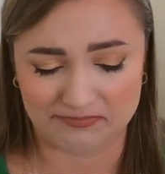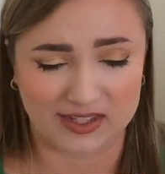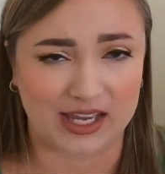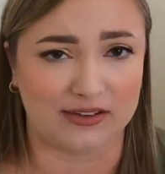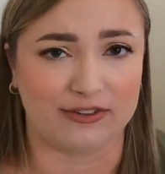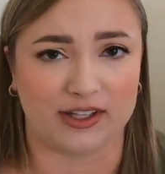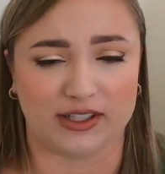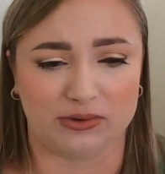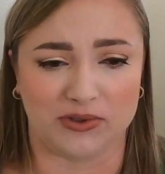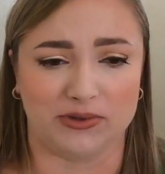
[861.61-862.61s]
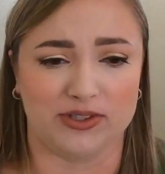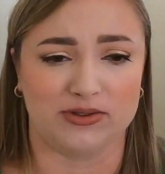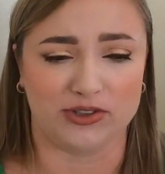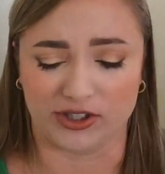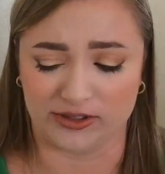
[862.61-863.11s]
kind of felt like you were going to
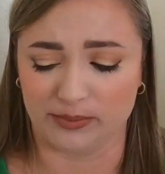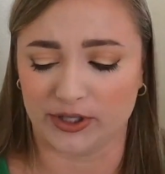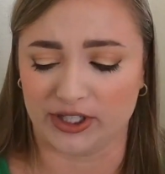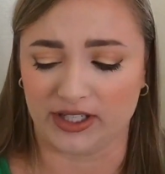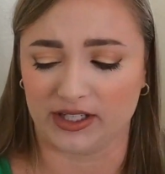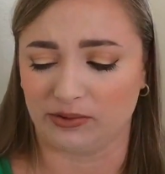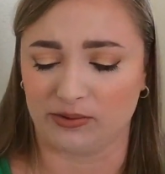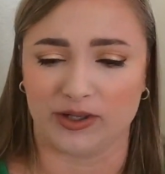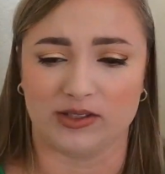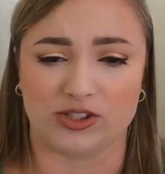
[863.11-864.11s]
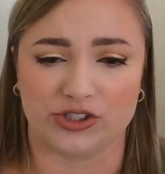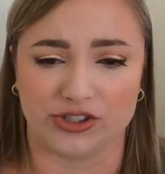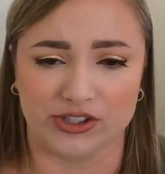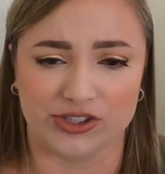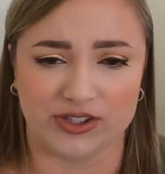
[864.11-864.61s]
a garden party, and I would wear it to
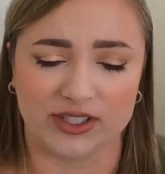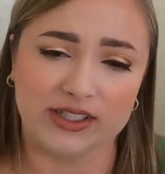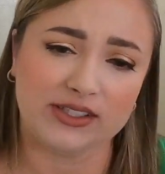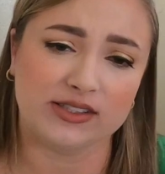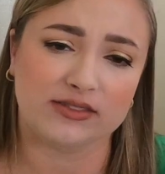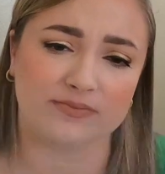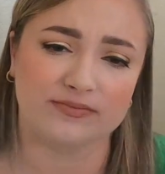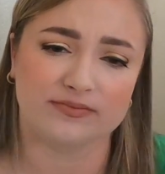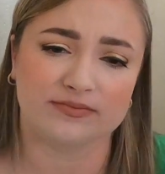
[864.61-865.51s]
church. This,